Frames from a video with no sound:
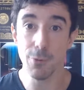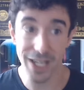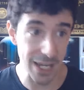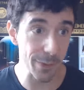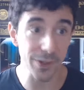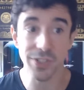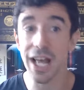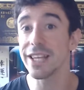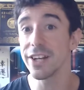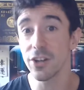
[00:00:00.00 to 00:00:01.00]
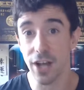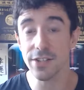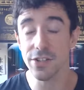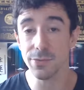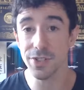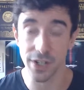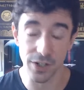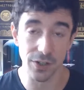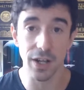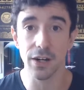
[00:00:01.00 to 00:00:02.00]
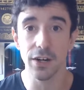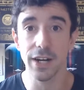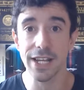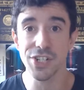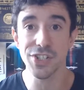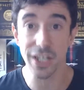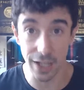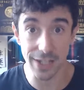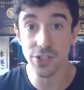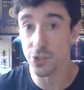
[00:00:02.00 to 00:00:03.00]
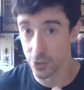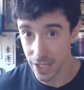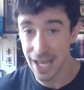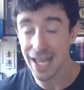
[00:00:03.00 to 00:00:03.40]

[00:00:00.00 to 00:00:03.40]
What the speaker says: We keep on telling our customers and our agency clients to